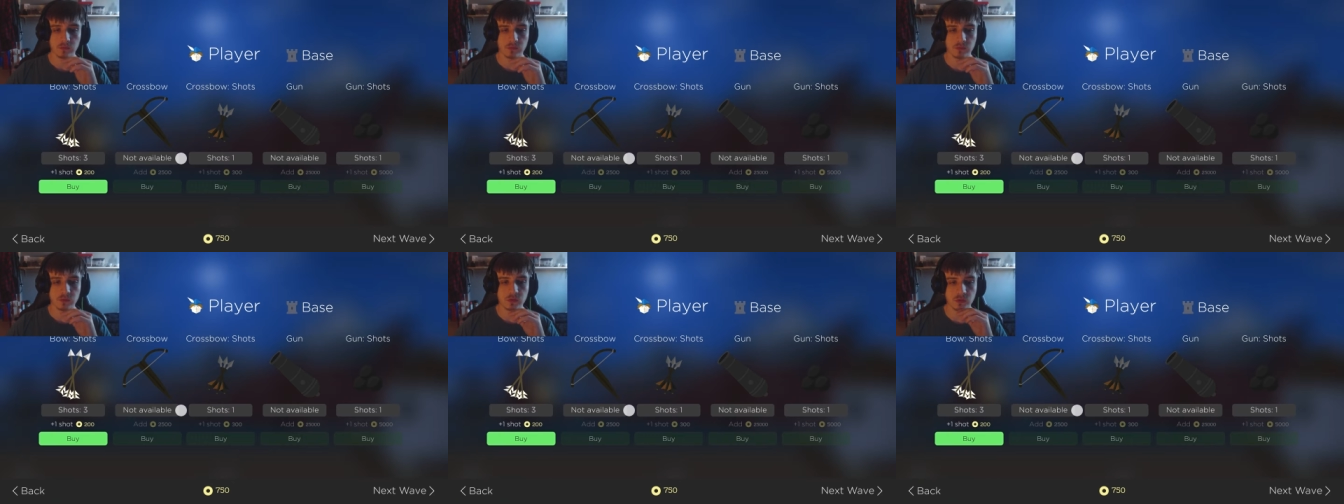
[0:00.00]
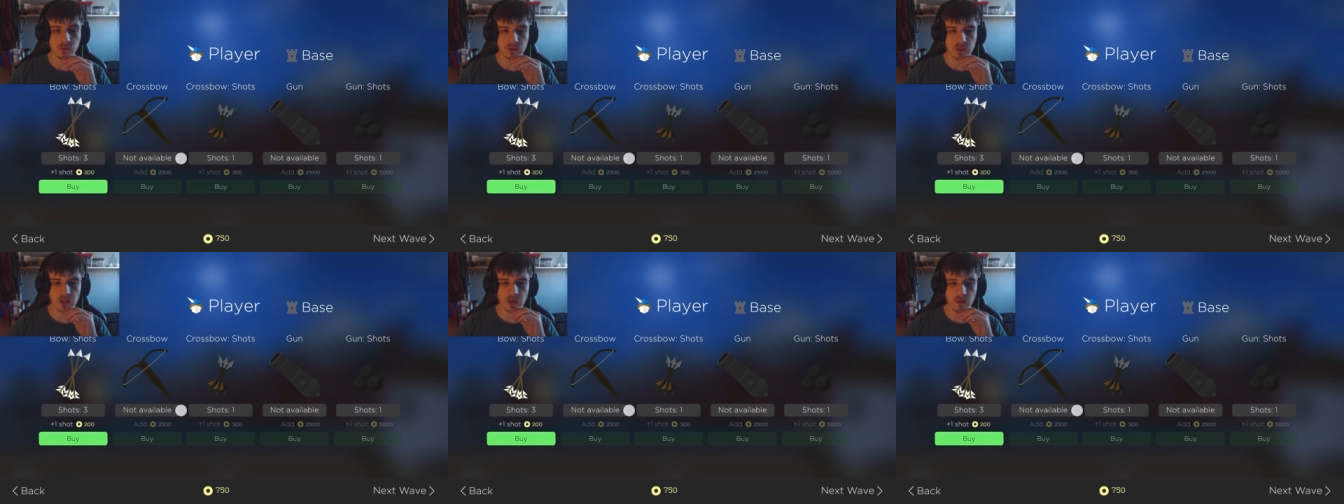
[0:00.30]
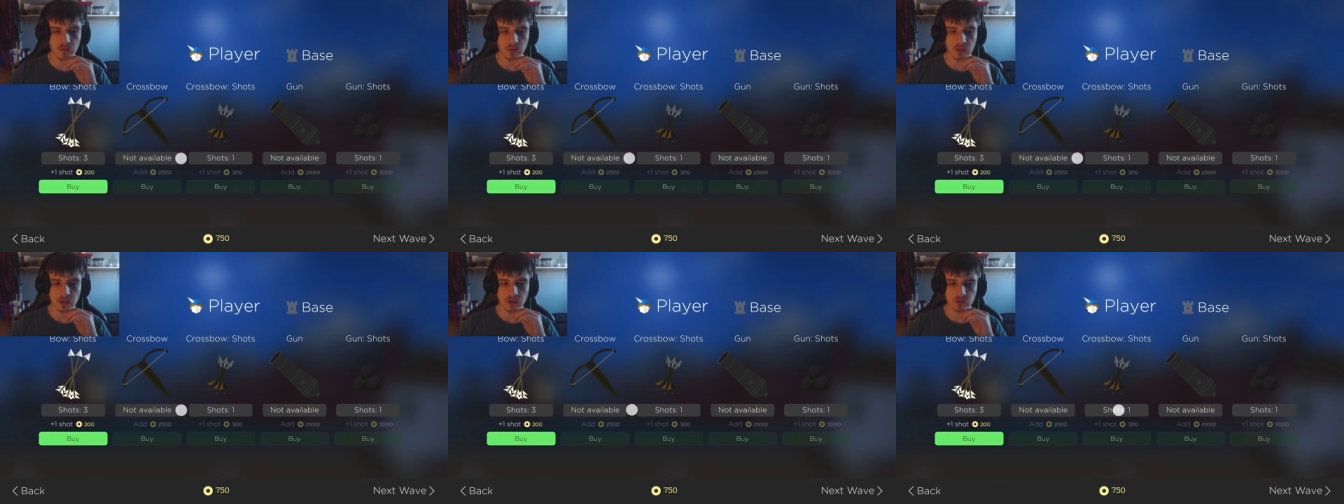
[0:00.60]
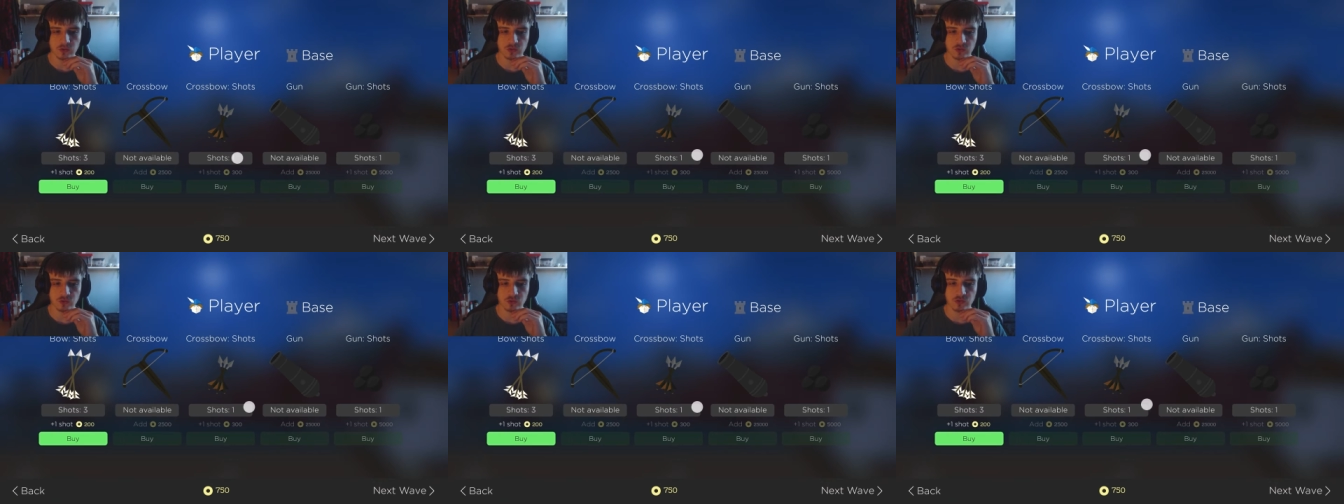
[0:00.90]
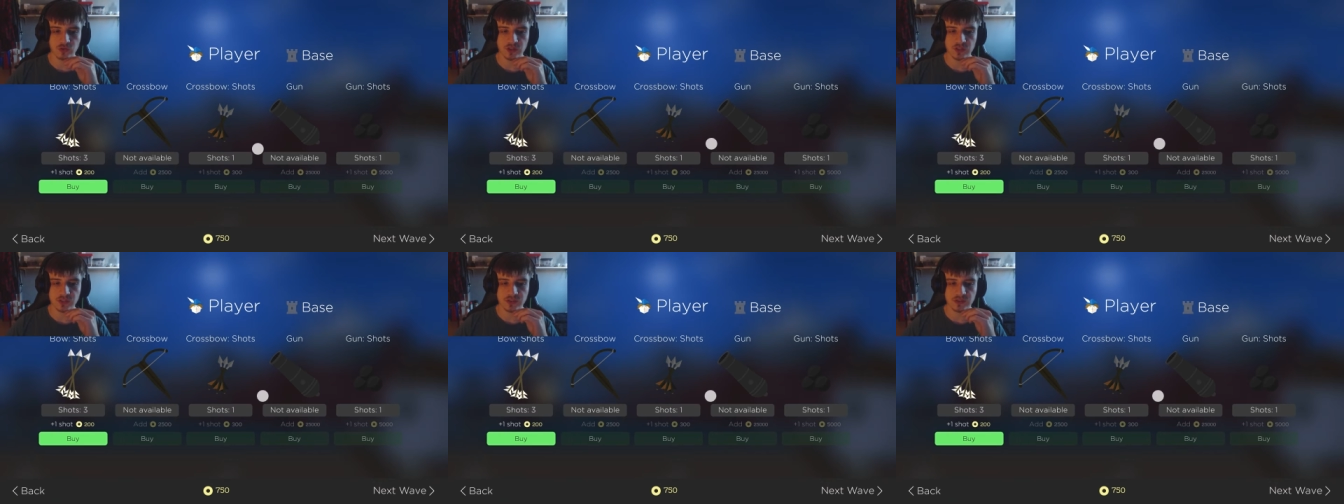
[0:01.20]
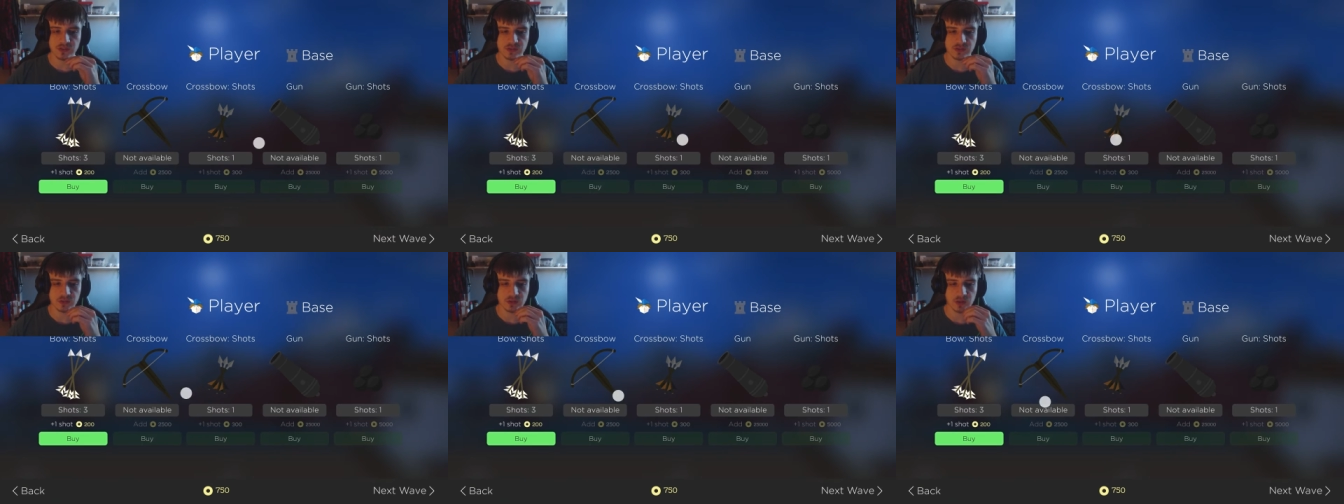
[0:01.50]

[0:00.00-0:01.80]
to get increased